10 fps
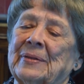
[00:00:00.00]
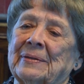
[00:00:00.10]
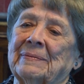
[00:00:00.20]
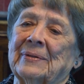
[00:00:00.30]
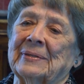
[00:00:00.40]

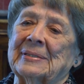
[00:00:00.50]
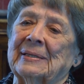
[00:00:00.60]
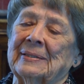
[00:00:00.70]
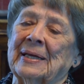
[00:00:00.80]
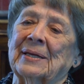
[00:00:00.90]
the,
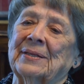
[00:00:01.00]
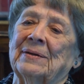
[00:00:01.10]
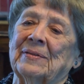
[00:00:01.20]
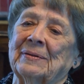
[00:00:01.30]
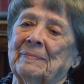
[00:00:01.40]
the length
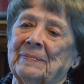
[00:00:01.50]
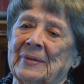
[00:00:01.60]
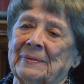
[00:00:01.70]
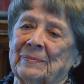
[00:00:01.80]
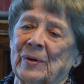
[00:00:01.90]
of them, the,